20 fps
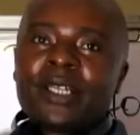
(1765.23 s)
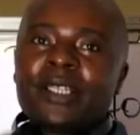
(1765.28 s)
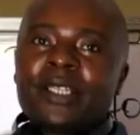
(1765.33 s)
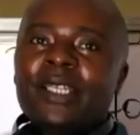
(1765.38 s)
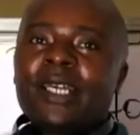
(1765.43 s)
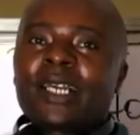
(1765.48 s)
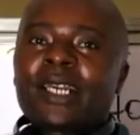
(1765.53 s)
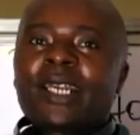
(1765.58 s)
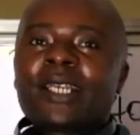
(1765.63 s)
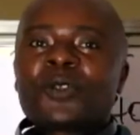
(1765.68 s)

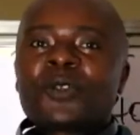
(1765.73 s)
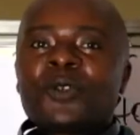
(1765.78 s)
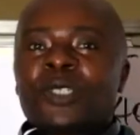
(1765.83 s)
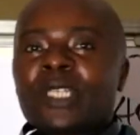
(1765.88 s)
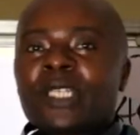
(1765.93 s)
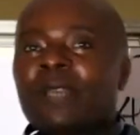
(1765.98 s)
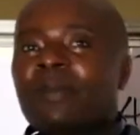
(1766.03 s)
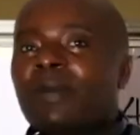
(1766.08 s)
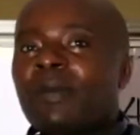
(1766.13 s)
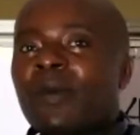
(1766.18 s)
There are classes which
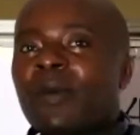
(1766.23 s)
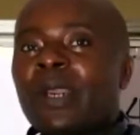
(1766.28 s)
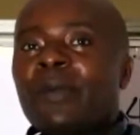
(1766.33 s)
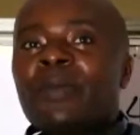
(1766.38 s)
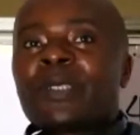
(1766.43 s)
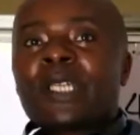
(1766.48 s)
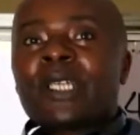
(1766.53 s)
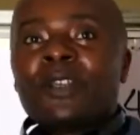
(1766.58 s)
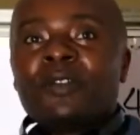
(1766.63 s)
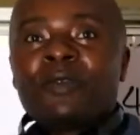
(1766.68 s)
tell me, Mwalimu,
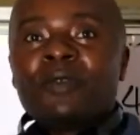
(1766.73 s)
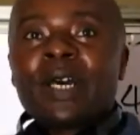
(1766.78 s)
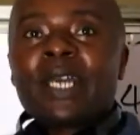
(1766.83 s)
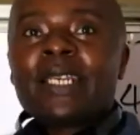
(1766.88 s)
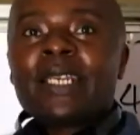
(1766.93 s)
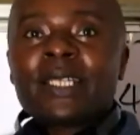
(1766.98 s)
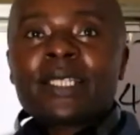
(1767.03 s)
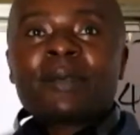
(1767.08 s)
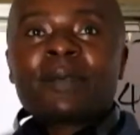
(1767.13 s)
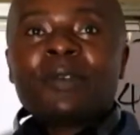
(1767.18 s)

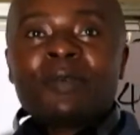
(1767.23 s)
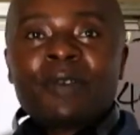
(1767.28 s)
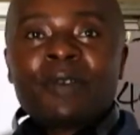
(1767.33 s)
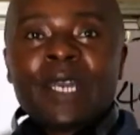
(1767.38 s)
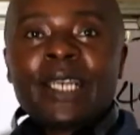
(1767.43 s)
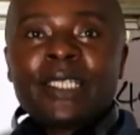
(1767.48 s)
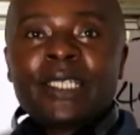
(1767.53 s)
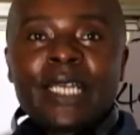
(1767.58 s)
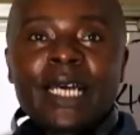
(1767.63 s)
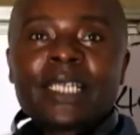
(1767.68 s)

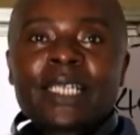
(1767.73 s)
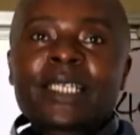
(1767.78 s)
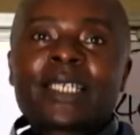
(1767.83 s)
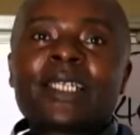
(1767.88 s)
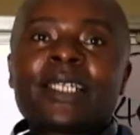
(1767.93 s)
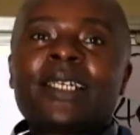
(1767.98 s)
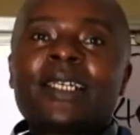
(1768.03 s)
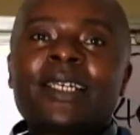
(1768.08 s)
subdivide that.